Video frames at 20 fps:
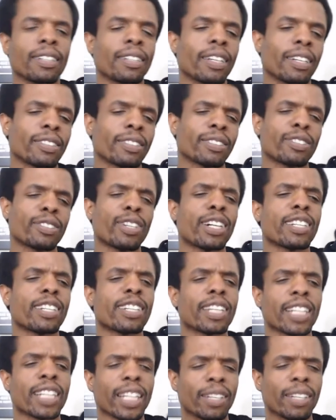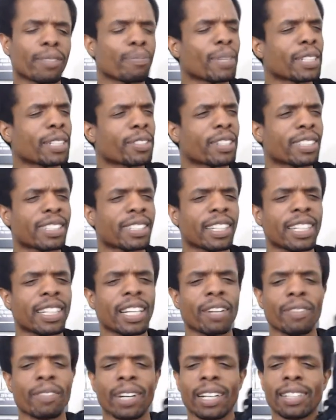I was trying to think, like, make sure I said
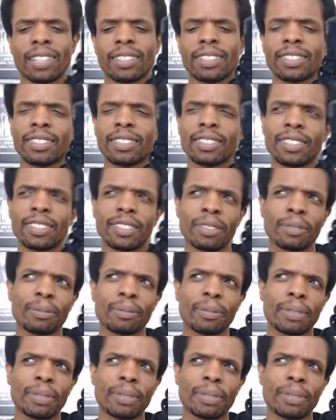that right because, you know,